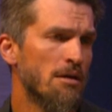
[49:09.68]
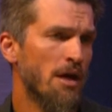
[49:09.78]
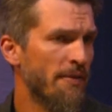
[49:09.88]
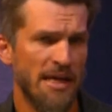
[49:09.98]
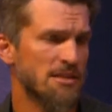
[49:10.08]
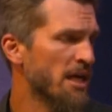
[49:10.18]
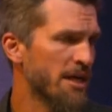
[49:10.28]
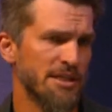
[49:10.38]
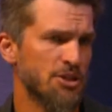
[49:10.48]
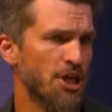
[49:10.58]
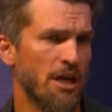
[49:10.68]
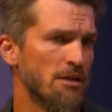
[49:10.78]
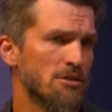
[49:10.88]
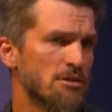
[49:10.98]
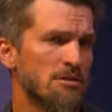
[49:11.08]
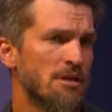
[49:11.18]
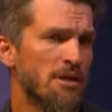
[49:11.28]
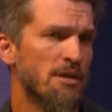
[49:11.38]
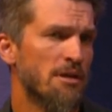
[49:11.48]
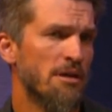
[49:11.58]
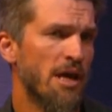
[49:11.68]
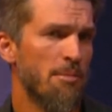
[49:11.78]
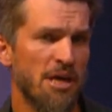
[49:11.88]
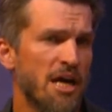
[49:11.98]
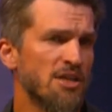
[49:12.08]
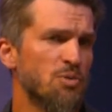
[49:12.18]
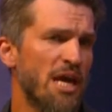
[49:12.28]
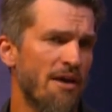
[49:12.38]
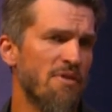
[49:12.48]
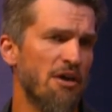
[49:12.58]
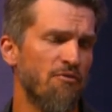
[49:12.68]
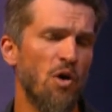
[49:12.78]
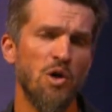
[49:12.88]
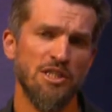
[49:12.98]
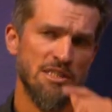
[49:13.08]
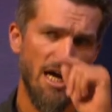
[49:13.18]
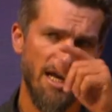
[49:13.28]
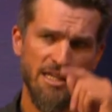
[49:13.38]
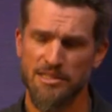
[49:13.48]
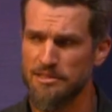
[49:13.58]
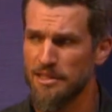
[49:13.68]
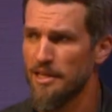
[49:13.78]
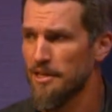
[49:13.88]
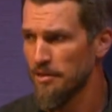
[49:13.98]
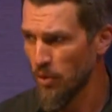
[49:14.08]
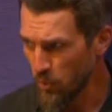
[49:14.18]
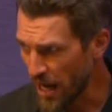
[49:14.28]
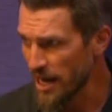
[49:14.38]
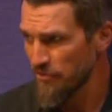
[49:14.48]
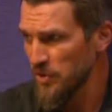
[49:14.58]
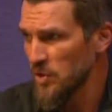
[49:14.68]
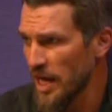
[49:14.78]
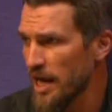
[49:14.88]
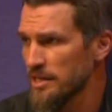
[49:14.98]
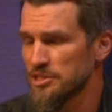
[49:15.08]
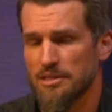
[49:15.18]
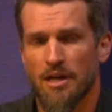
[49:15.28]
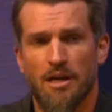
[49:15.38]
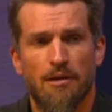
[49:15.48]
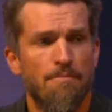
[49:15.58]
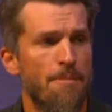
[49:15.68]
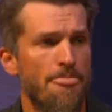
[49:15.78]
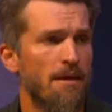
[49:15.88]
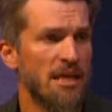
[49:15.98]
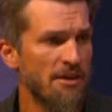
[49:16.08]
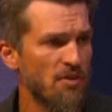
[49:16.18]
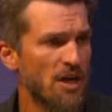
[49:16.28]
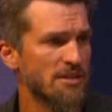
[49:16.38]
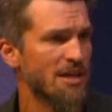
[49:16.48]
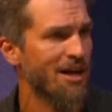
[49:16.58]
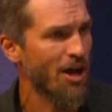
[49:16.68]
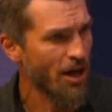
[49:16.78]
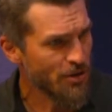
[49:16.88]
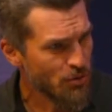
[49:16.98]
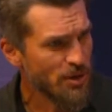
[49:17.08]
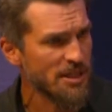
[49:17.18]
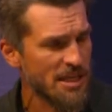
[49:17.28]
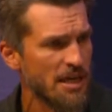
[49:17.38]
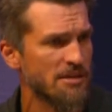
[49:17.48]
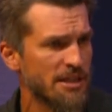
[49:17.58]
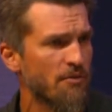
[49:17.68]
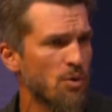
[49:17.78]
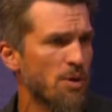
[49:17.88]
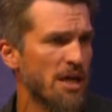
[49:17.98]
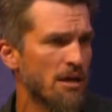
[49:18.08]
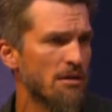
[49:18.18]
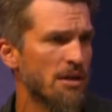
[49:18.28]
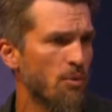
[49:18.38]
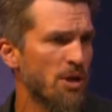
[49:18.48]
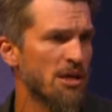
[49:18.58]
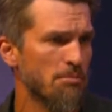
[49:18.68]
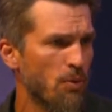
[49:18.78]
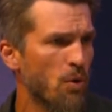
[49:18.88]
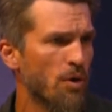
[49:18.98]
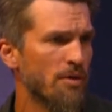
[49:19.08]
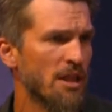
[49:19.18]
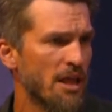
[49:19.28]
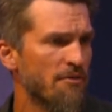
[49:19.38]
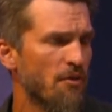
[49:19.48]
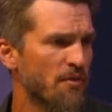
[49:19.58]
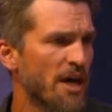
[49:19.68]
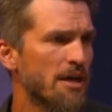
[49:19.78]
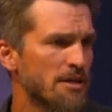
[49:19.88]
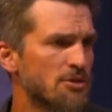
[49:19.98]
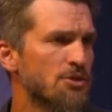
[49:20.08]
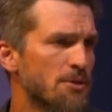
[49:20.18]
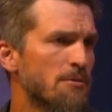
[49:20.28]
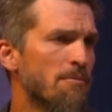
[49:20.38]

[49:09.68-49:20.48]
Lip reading: And that's not going to change. And because we have that focus, I feel God has given us 100 kids every week that we can pour the life of God into.